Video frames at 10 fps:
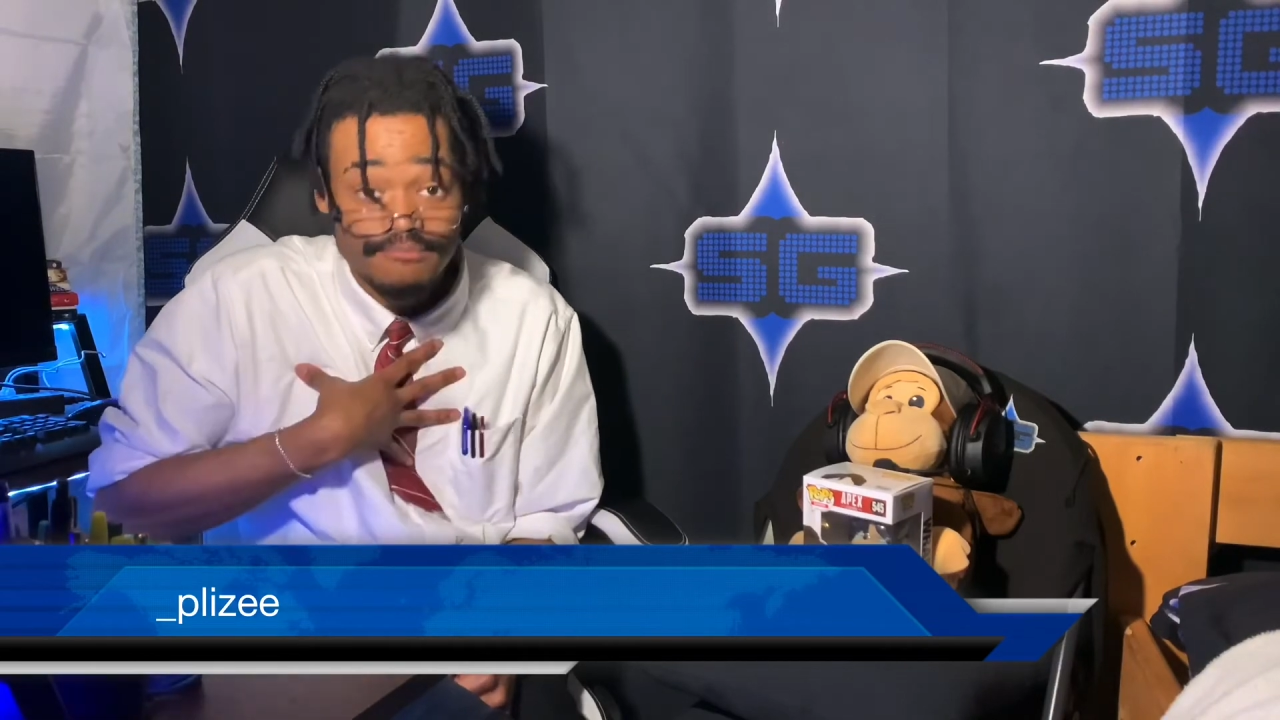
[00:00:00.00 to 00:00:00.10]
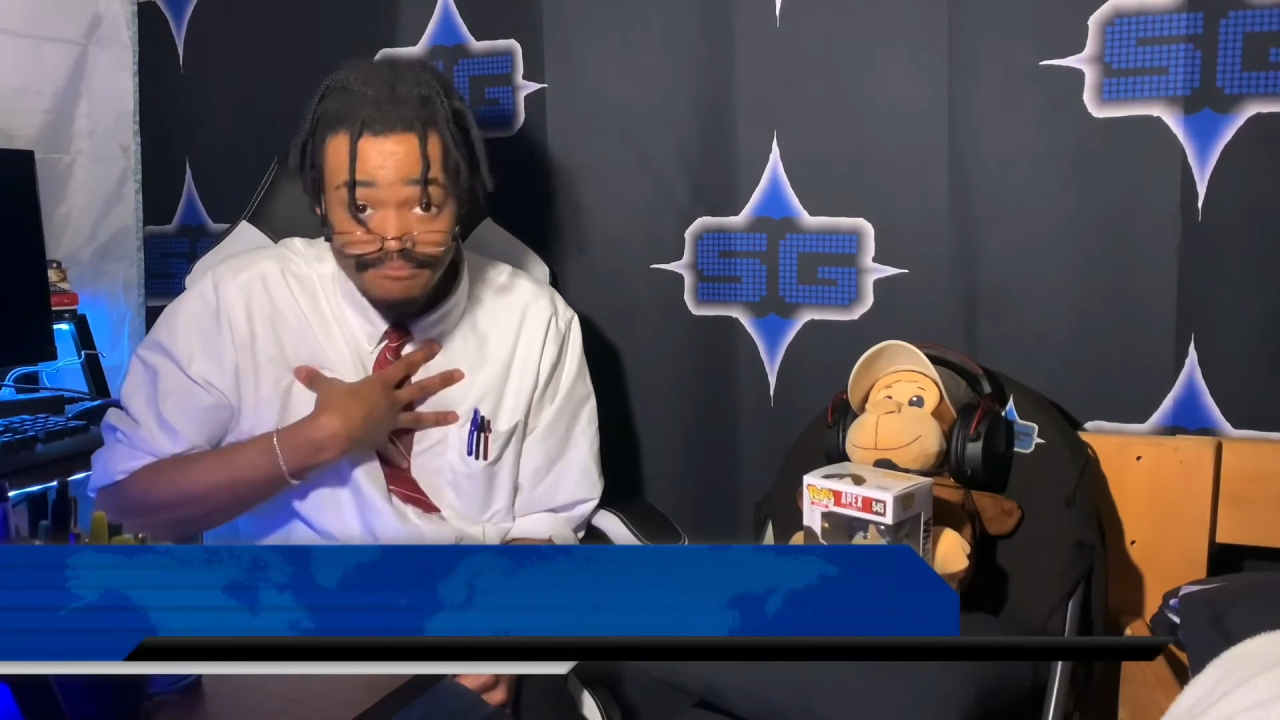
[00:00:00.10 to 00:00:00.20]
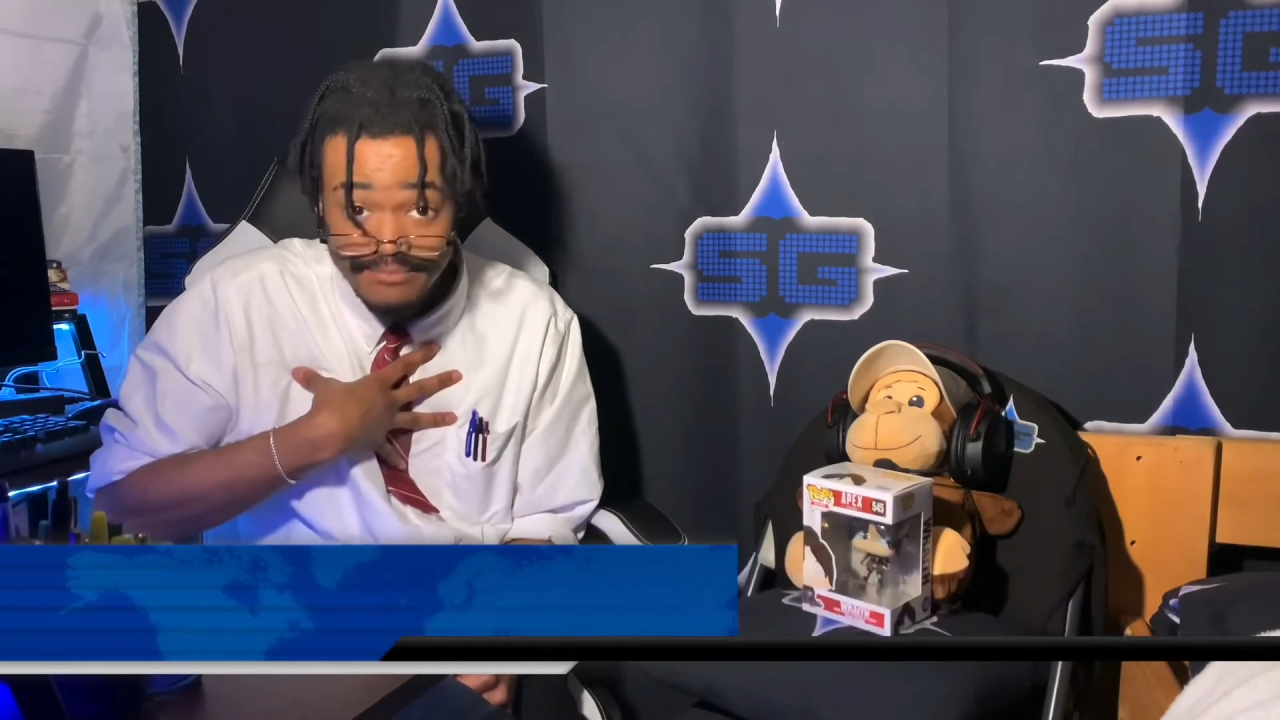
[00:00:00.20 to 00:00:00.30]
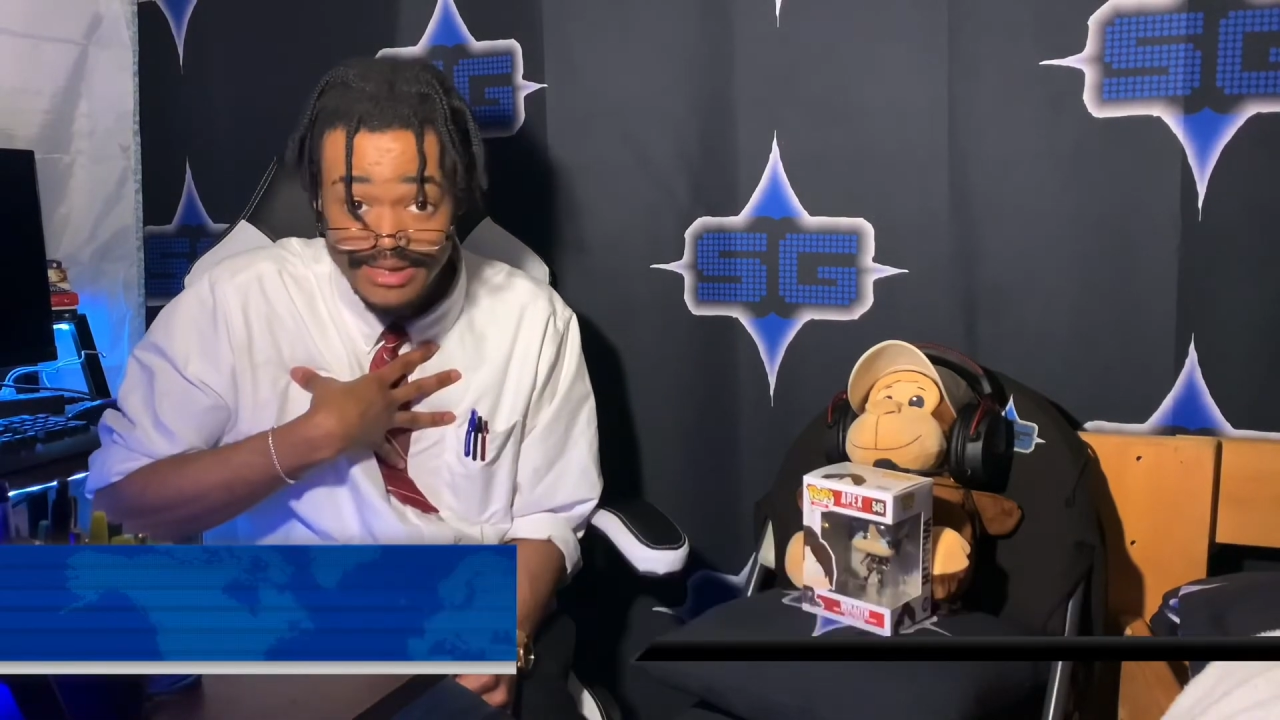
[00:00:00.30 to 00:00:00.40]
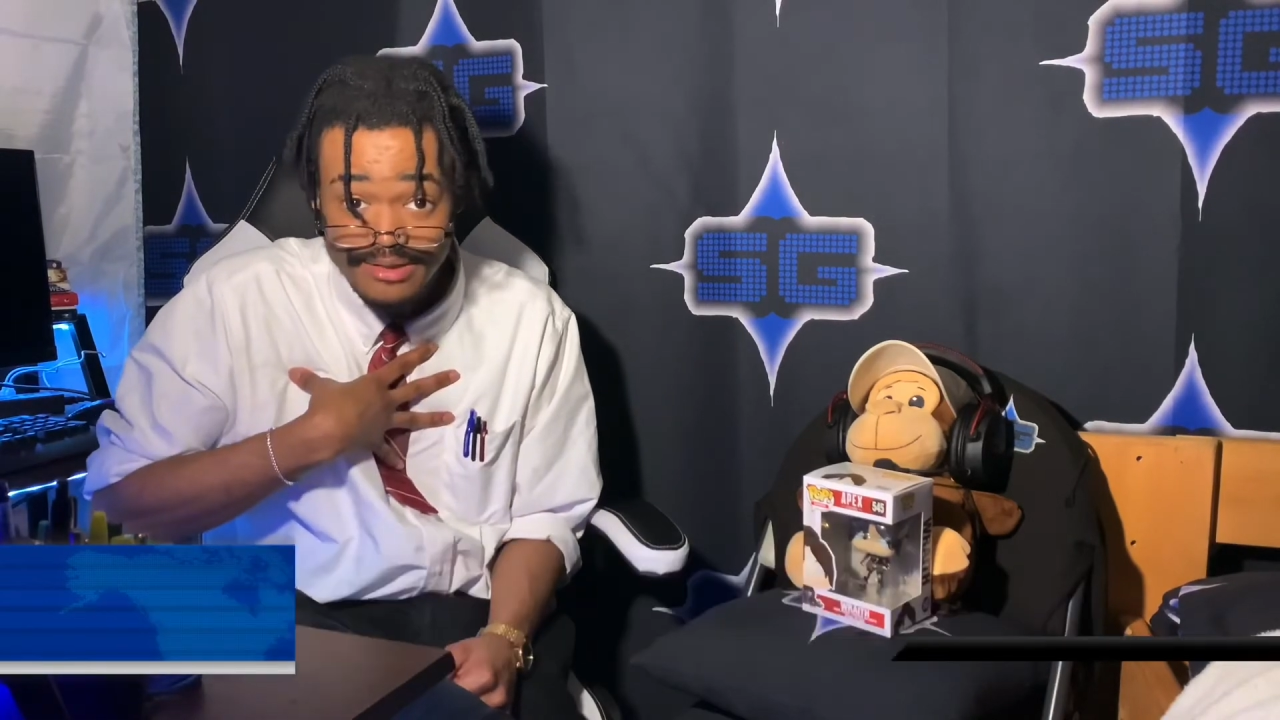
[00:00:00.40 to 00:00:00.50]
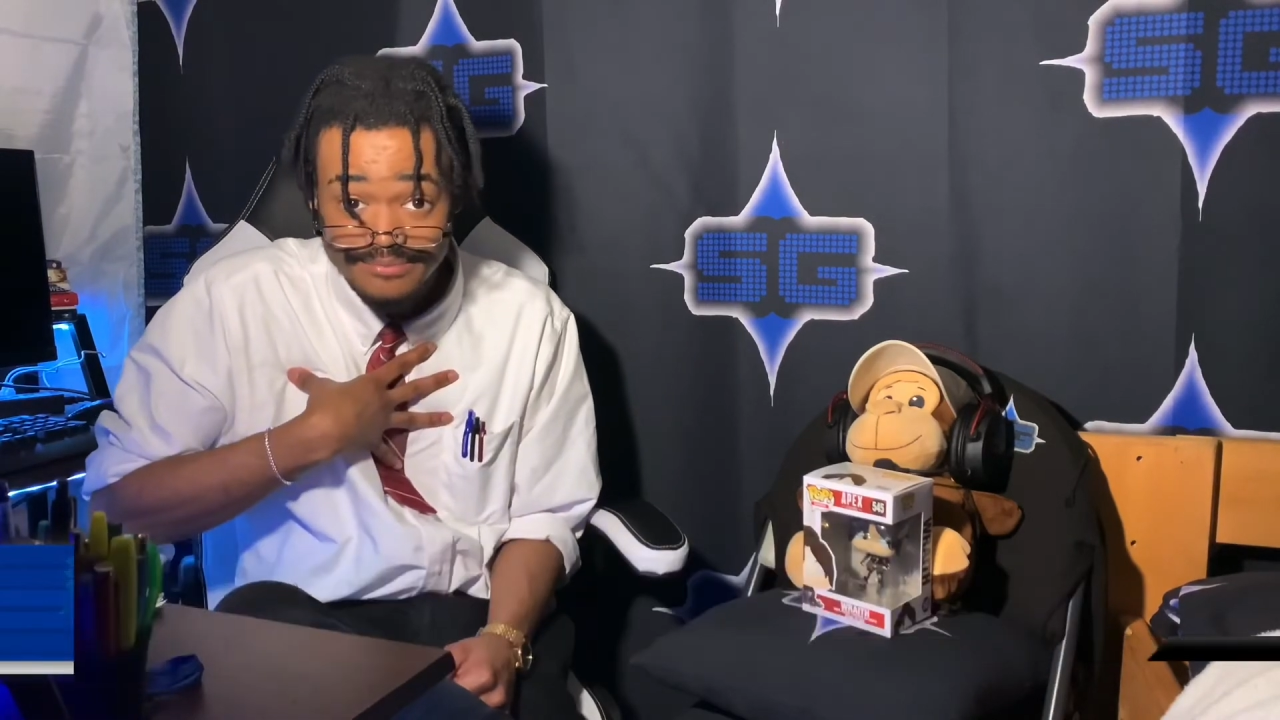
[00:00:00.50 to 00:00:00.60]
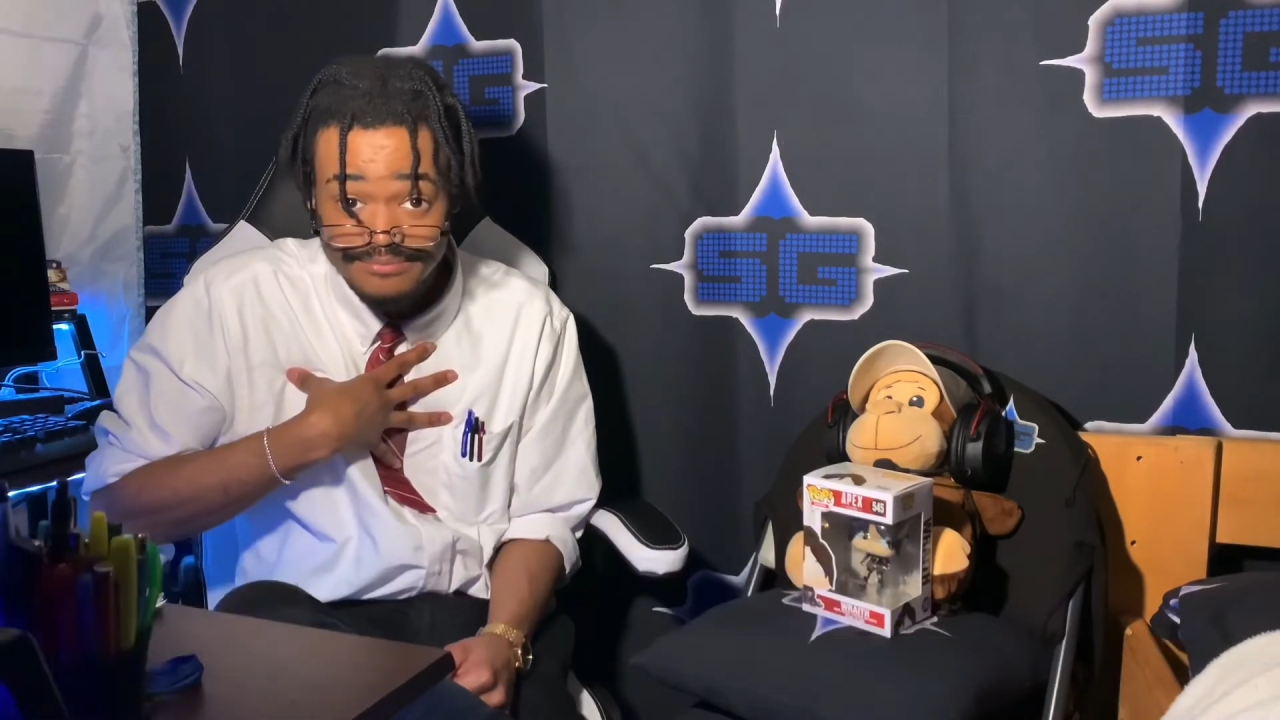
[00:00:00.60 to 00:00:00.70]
Me.